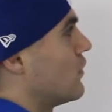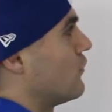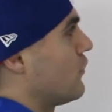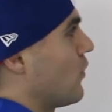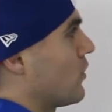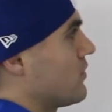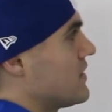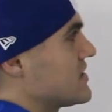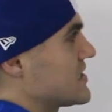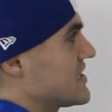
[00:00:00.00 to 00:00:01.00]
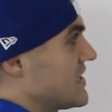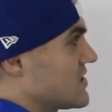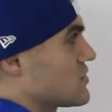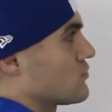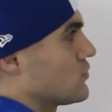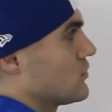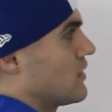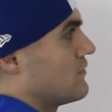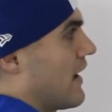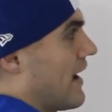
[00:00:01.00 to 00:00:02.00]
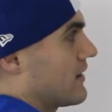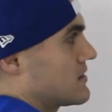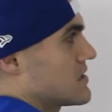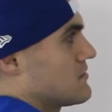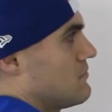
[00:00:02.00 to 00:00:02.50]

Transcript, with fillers: for the sixth root of x